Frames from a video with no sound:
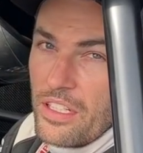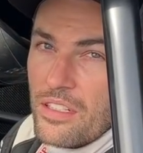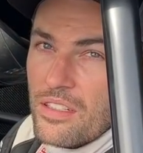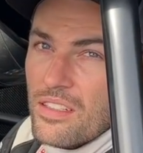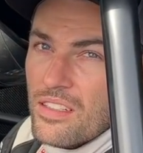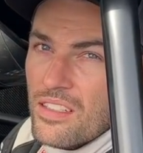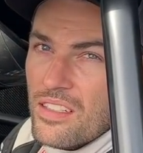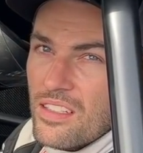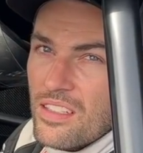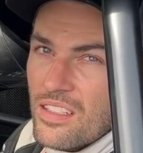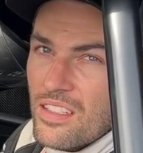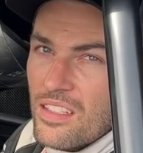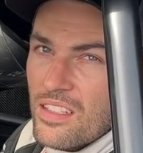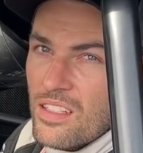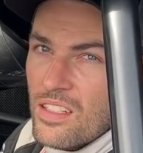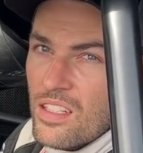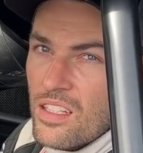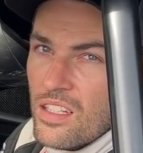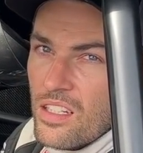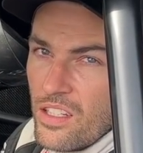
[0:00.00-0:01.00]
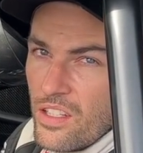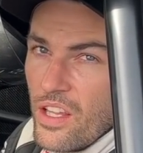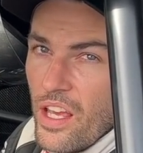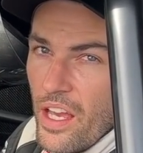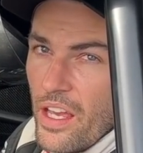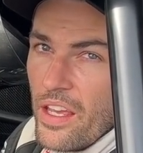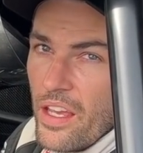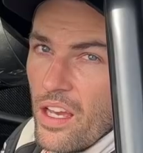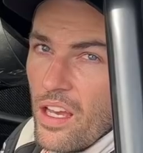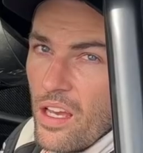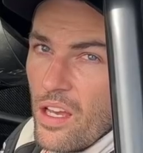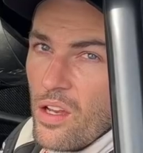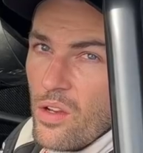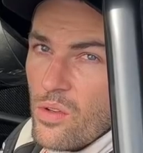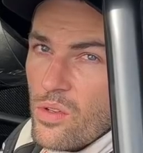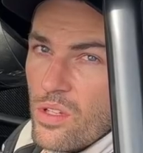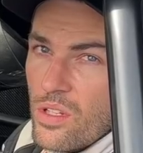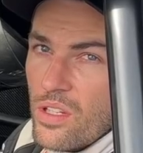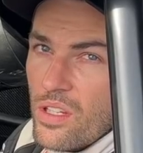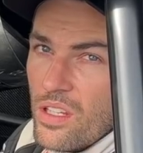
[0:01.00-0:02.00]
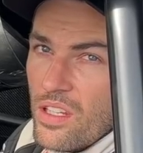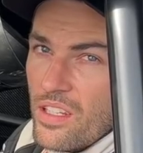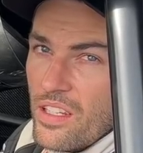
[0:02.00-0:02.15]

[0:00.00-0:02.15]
You lifted before 330. It still went 310.